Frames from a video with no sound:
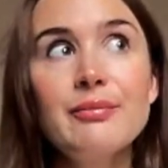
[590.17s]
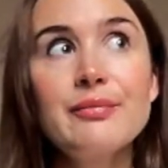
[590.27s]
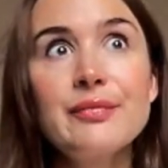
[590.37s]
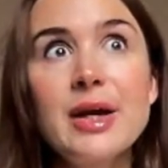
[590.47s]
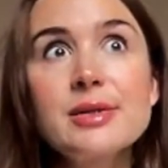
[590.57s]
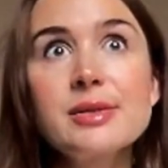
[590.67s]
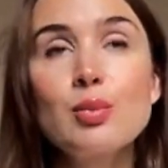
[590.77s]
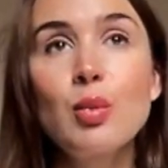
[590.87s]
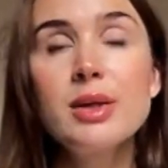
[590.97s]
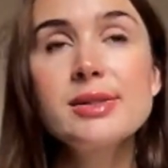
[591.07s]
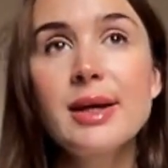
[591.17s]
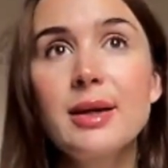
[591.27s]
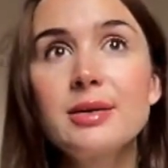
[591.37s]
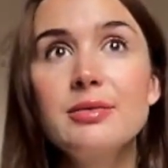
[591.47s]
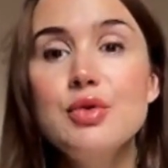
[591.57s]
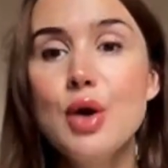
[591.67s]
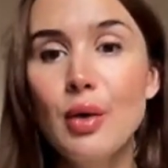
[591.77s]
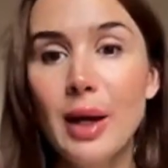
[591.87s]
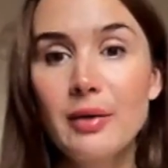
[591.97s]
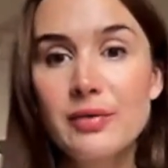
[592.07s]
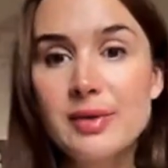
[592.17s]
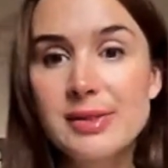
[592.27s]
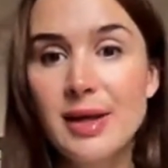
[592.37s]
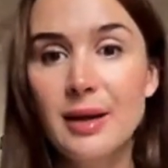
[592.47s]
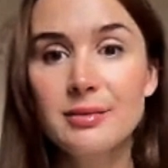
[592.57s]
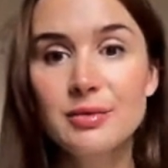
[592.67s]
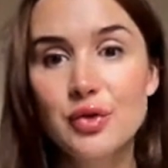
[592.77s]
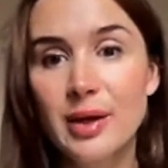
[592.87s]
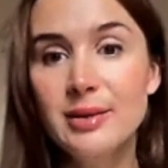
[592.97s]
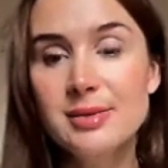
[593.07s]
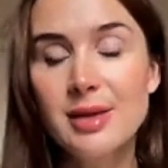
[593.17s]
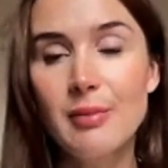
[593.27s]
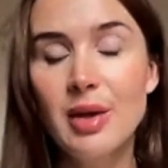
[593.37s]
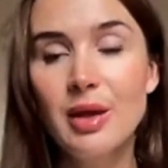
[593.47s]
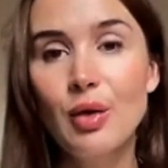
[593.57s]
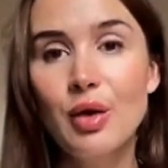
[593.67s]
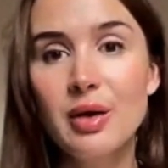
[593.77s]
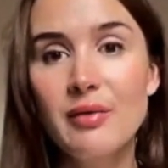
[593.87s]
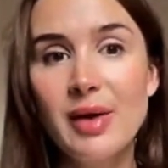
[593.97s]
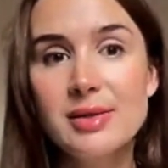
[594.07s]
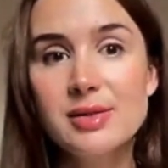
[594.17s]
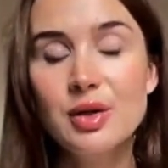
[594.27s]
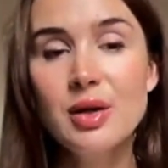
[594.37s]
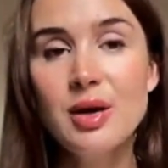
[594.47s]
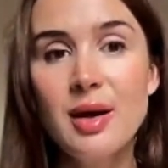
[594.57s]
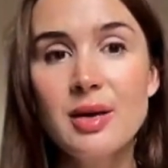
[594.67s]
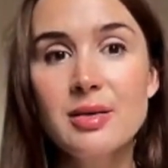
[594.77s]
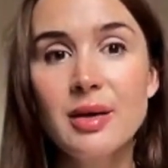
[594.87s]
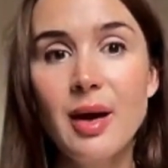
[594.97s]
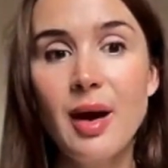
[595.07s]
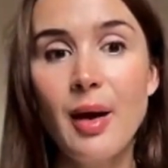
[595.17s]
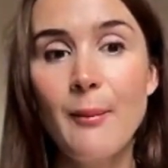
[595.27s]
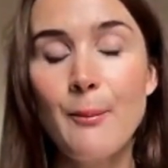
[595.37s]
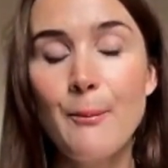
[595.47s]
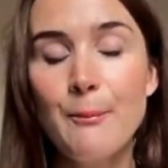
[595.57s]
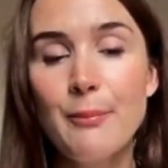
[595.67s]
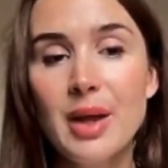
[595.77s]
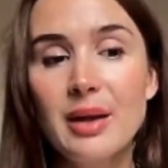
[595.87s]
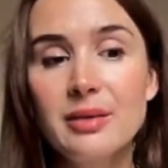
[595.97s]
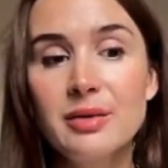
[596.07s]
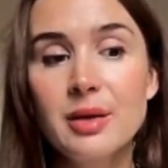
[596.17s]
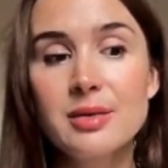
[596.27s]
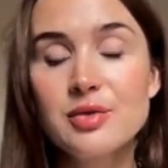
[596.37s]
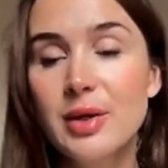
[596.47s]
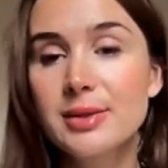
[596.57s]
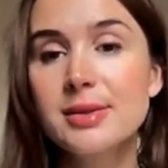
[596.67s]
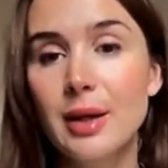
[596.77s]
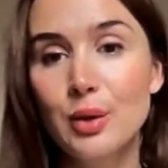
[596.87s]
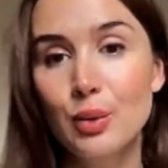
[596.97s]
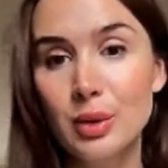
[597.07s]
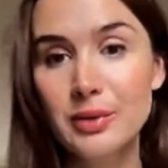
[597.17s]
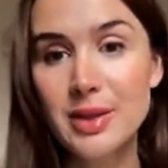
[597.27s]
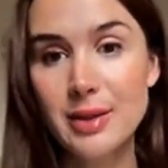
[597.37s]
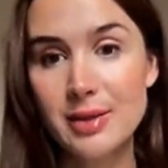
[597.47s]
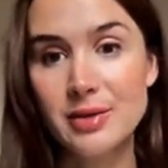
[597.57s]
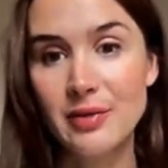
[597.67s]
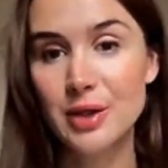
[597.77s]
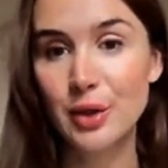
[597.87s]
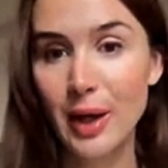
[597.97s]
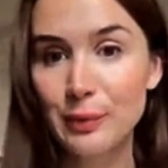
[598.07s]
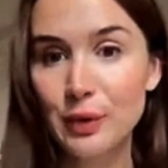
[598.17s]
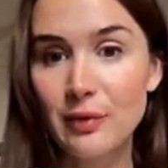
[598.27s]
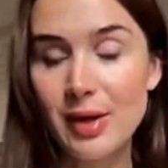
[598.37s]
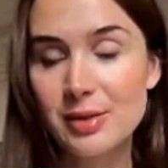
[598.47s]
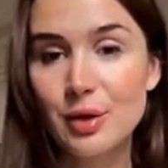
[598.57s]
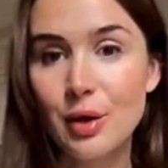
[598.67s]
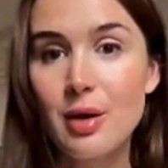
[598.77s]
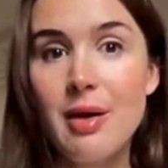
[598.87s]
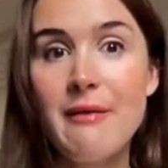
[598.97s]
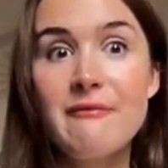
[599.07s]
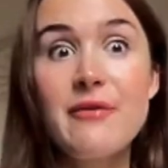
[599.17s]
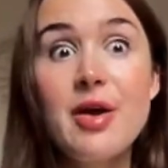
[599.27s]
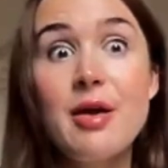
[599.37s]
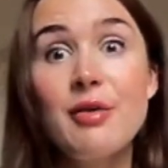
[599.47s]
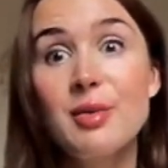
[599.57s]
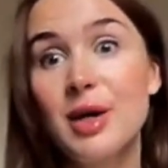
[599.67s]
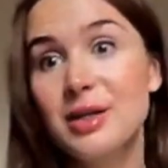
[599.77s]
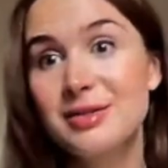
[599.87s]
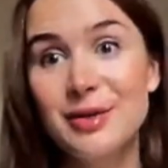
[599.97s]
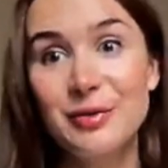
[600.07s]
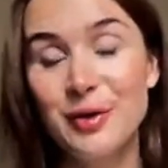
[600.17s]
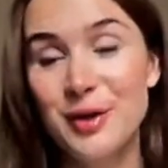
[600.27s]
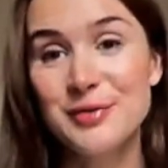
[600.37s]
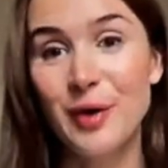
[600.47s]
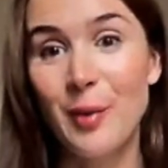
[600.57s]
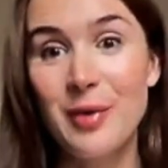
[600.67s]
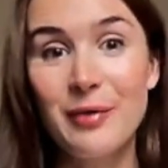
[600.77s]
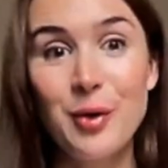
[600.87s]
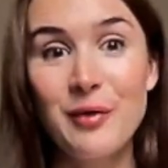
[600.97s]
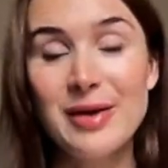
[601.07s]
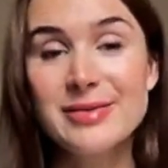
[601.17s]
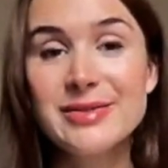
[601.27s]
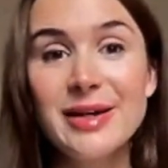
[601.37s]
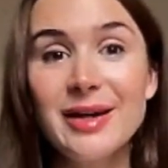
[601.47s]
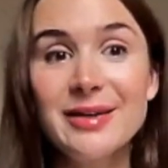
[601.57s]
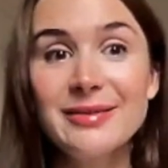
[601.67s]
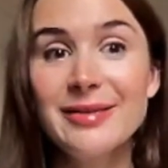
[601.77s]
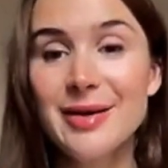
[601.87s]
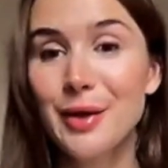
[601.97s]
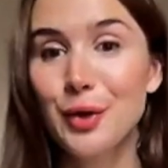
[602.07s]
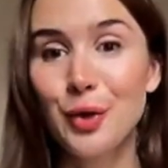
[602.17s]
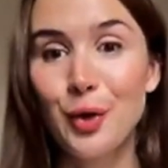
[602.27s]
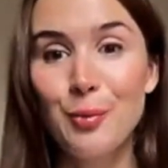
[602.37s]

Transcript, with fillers: there's once again no kind of set traits that make you a good investor and um, the traits that you will need as a venture capital investor very much differs from if you're investing in you know